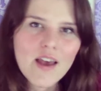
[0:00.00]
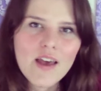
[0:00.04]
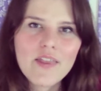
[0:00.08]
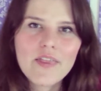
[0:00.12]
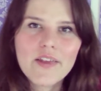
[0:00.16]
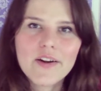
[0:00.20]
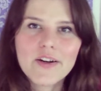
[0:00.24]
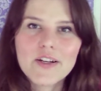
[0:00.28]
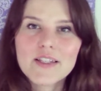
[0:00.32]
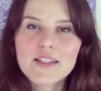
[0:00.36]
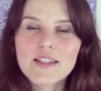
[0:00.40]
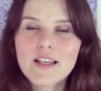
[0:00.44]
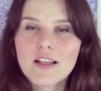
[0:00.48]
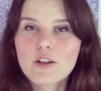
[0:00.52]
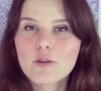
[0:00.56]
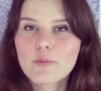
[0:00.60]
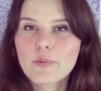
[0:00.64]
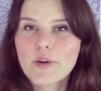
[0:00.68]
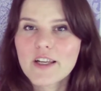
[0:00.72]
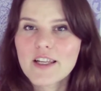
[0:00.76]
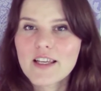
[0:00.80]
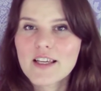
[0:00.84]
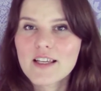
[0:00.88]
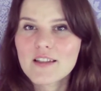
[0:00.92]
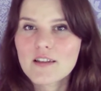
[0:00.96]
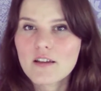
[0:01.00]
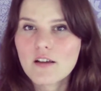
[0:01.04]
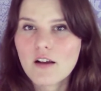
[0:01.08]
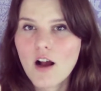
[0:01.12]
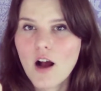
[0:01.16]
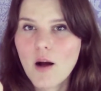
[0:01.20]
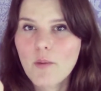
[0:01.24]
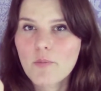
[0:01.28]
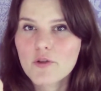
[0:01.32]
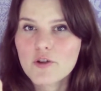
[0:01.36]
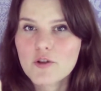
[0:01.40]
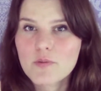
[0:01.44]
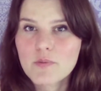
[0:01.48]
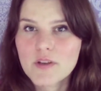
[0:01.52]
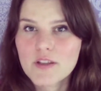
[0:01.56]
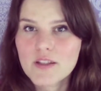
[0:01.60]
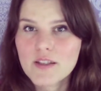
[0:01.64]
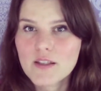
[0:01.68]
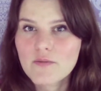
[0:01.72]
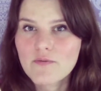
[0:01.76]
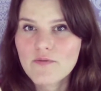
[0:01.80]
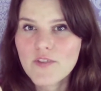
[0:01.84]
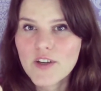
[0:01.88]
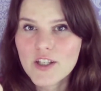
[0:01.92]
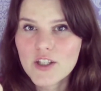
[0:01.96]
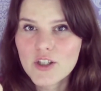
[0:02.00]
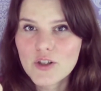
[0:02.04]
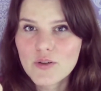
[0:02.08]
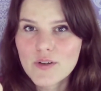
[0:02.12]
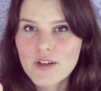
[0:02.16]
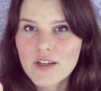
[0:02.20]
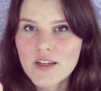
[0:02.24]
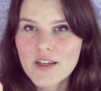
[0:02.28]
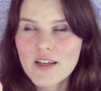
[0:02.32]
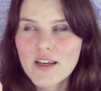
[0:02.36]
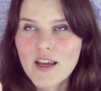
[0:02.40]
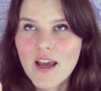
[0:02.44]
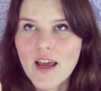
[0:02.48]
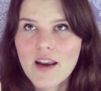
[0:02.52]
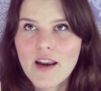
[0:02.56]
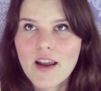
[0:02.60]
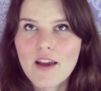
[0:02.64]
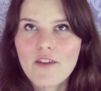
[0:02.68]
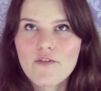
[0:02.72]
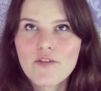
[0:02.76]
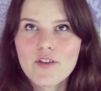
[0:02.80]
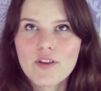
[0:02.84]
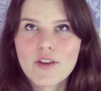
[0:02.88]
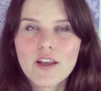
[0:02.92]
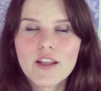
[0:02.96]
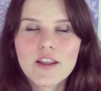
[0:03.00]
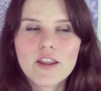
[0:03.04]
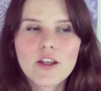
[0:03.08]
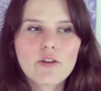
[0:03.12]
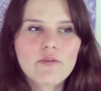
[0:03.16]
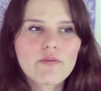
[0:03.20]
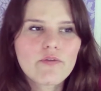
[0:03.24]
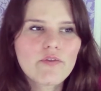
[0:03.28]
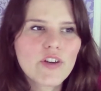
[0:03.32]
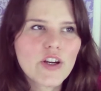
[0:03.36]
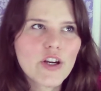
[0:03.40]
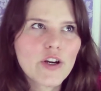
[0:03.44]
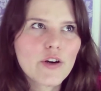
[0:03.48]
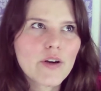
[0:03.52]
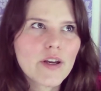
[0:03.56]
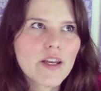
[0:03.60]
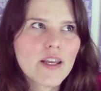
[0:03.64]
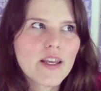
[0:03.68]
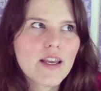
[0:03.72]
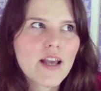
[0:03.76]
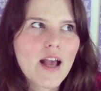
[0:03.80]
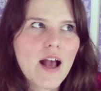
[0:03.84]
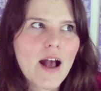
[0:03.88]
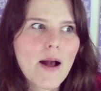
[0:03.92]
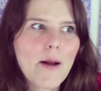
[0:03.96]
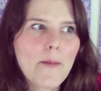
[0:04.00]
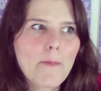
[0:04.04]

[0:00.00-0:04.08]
they're celebrating his accomplishments and victory, and I feel like they're very